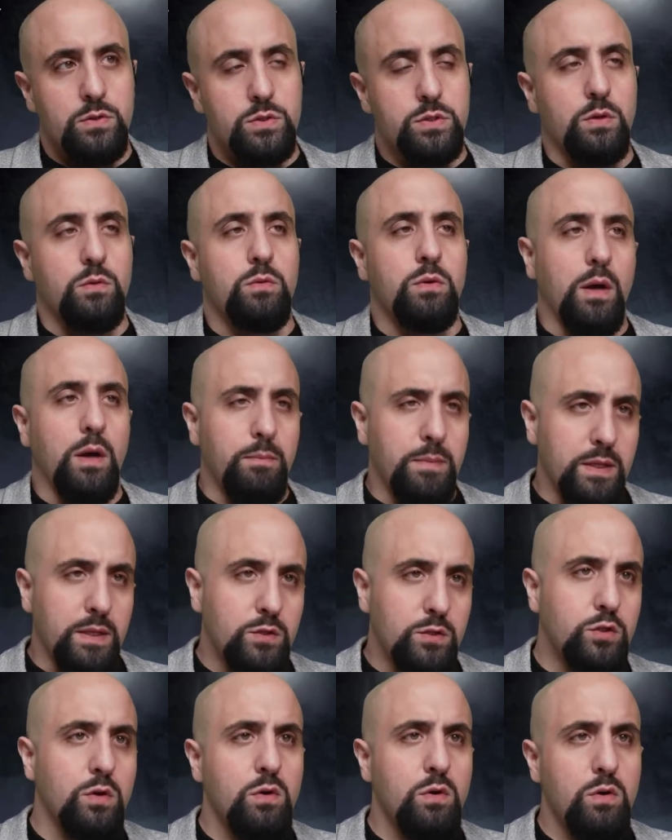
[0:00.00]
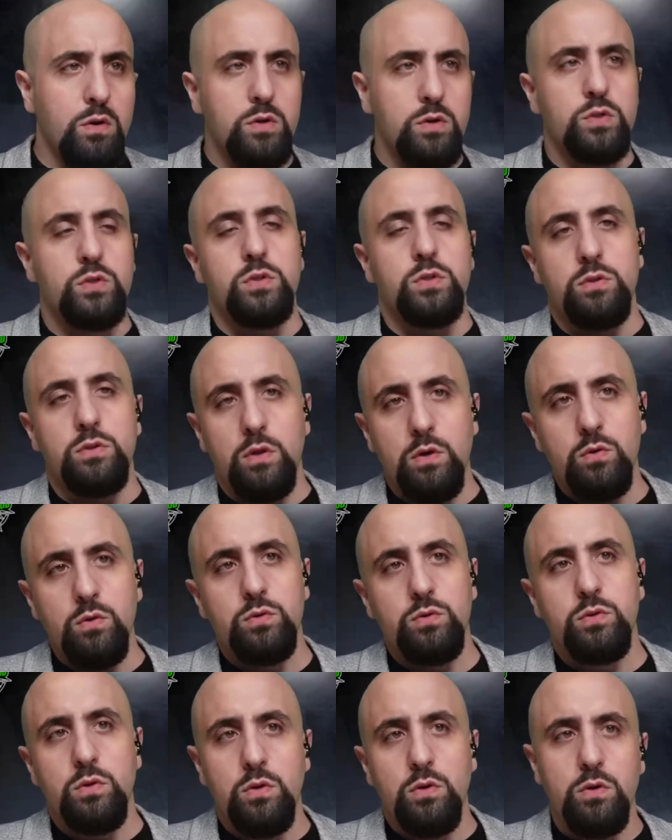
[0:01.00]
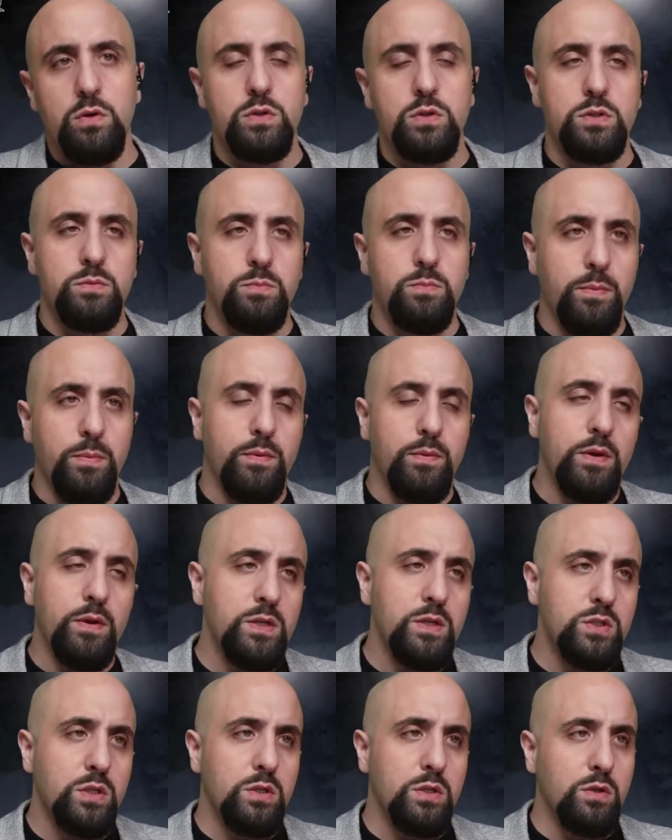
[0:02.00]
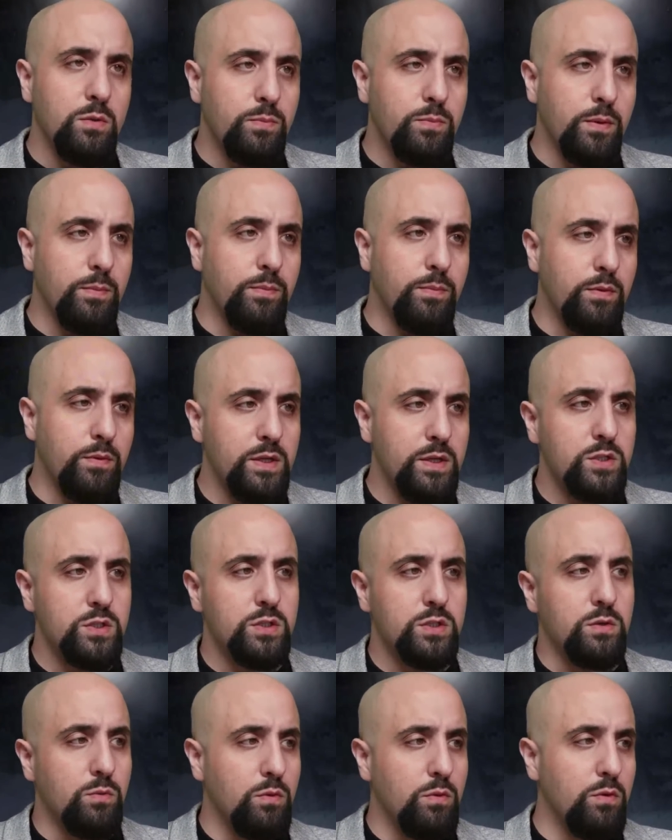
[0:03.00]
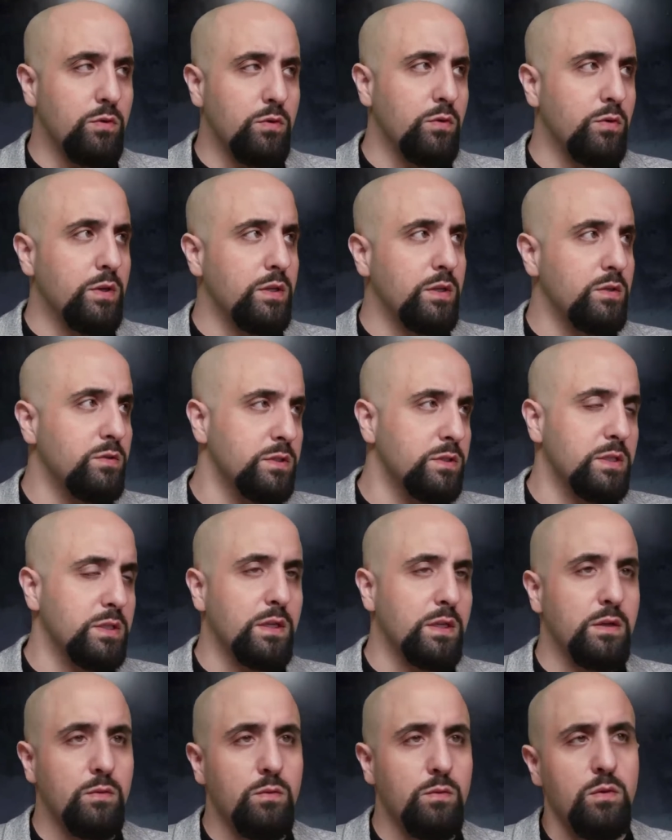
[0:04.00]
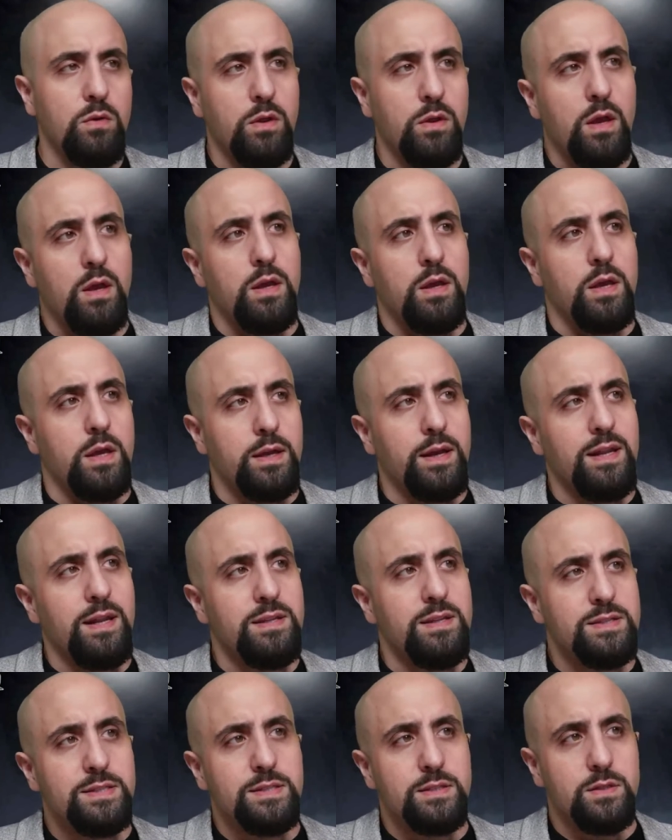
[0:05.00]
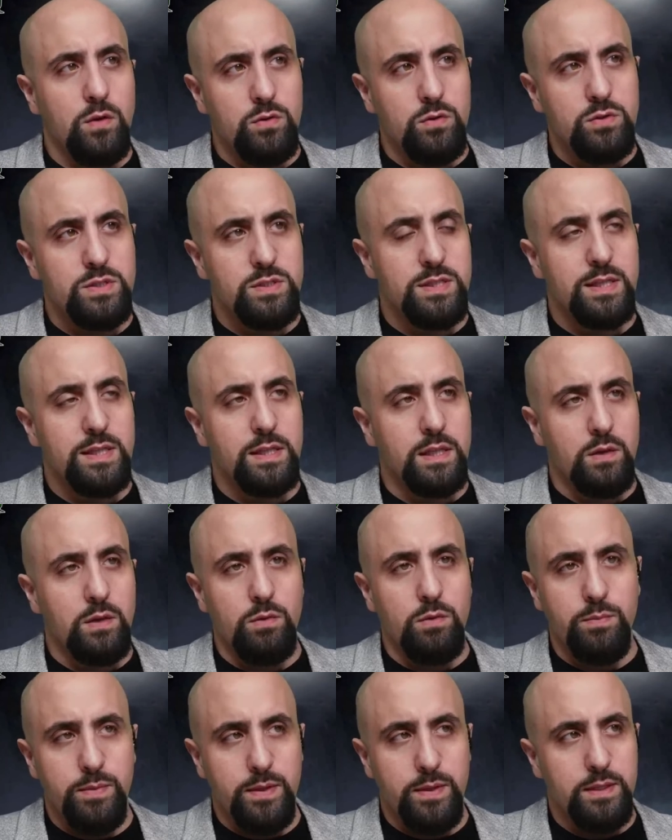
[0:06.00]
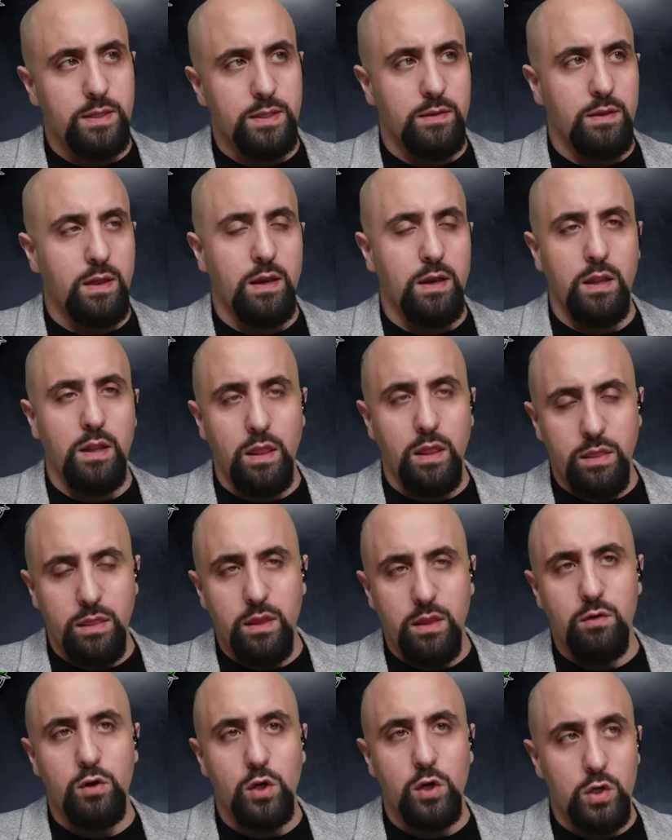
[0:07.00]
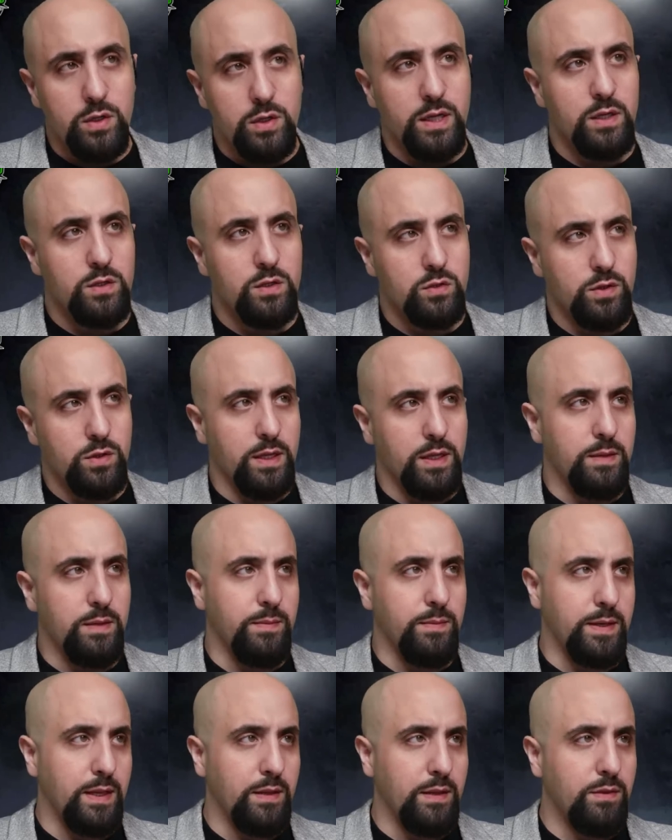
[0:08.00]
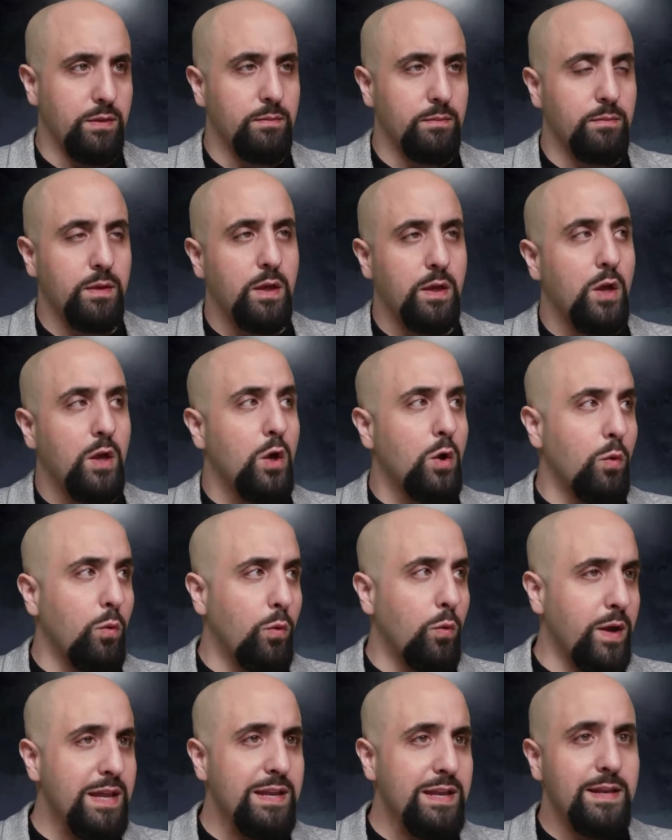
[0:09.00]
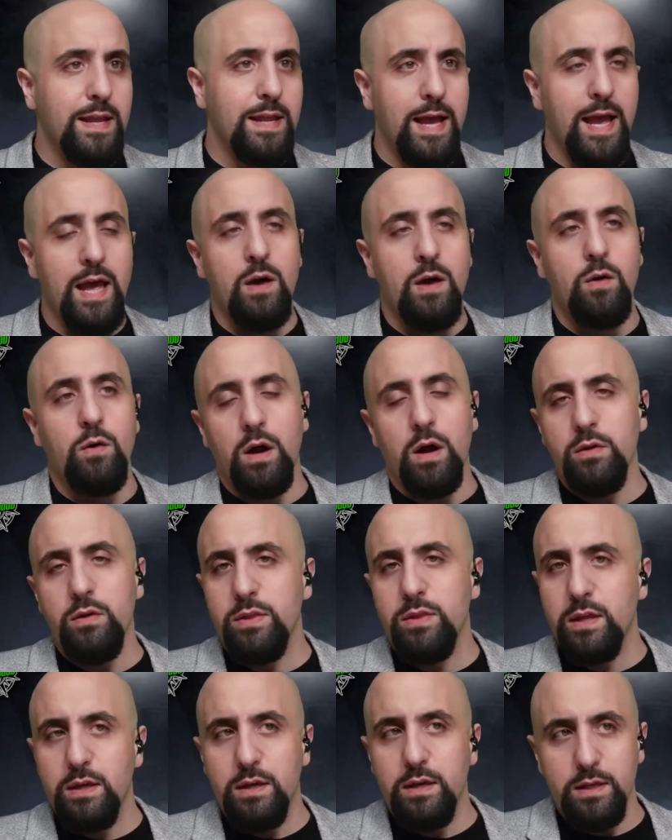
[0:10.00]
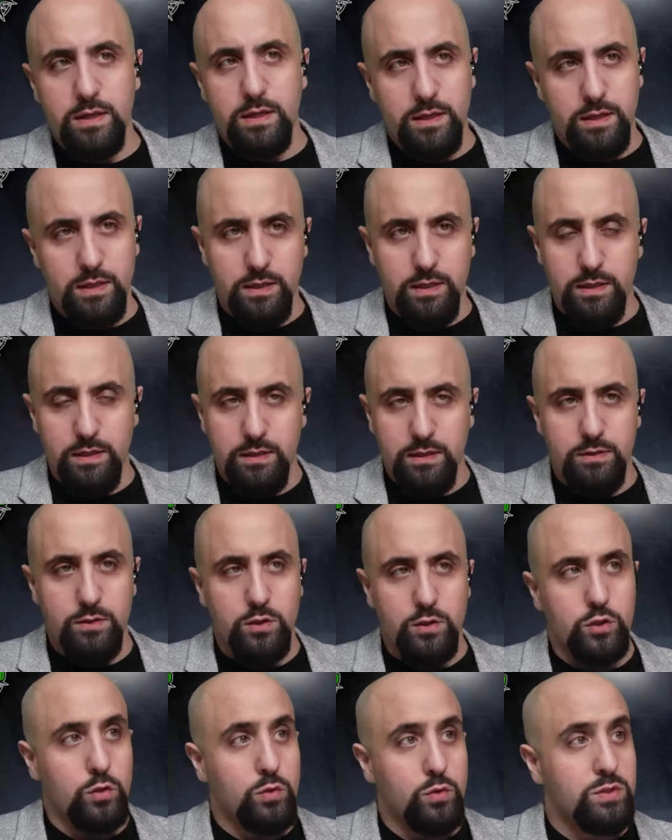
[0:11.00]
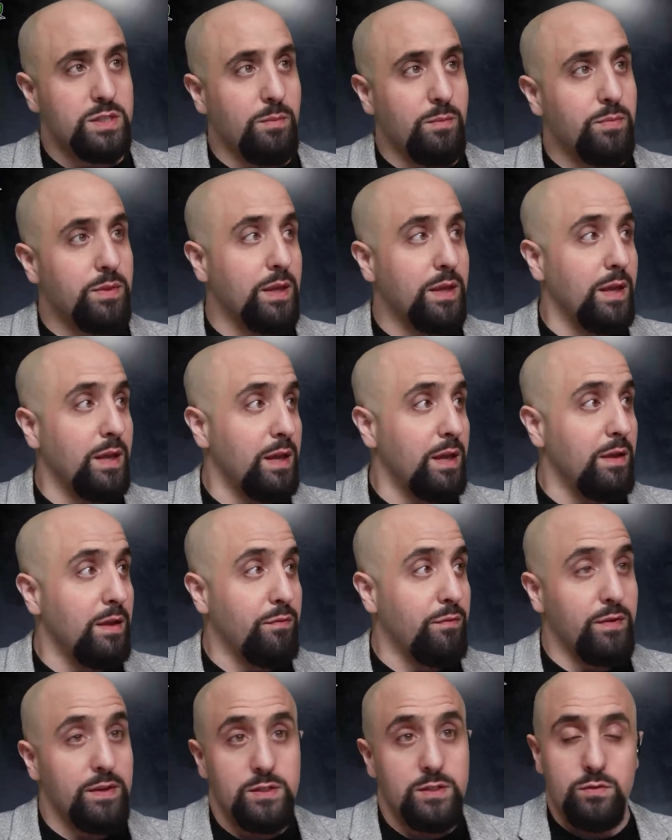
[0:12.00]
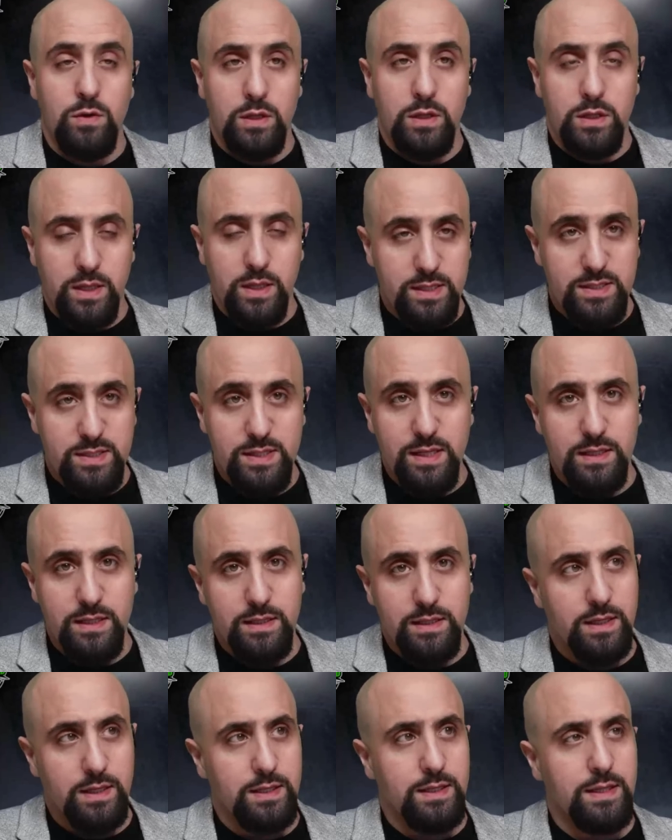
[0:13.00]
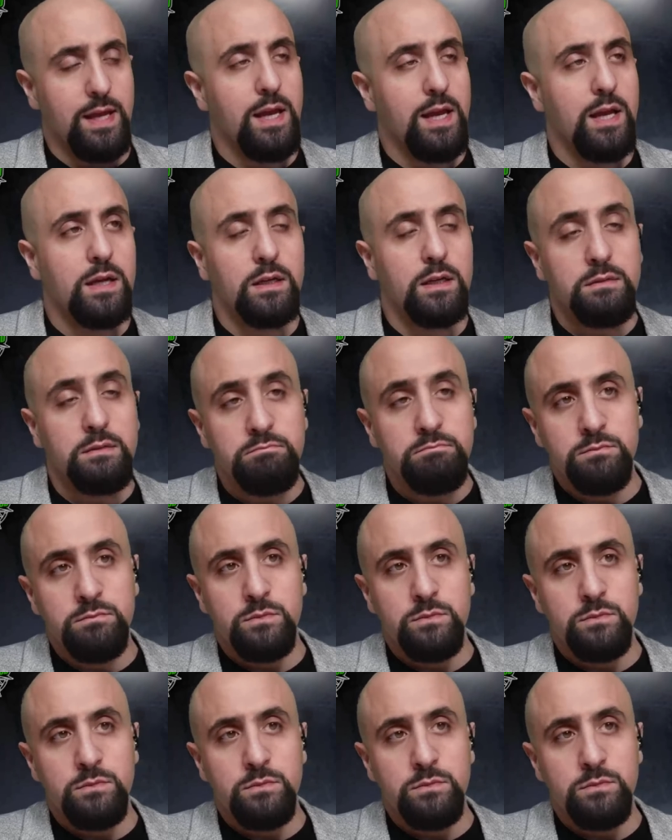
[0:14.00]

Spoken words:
So, I mean, talks, no talks, preparation, no preparation, war, not interested in war. Iran is constantly repeating that, and that they're looking to eliminate them. When, how are they going to do something if Israel doesn't attack?